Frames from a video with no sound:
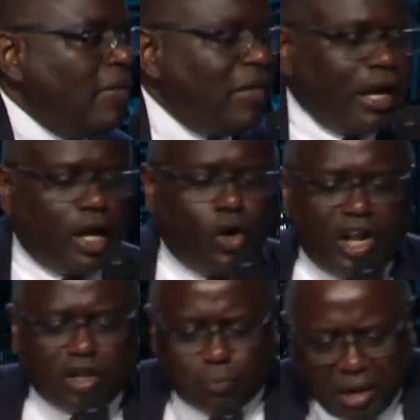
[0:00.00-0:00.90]
Now, the Lord
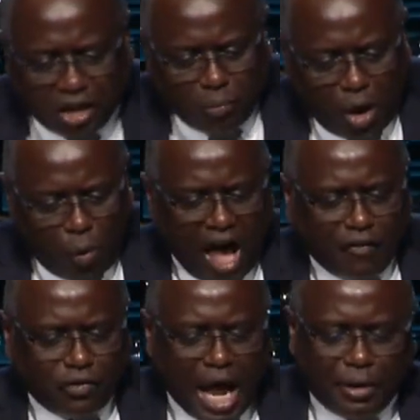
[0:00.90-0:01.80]
has blessed my wife
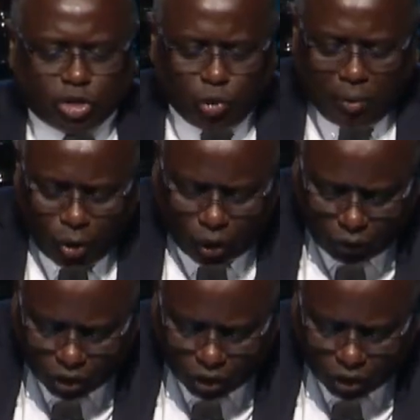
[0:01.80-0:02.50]
and I with three beautiful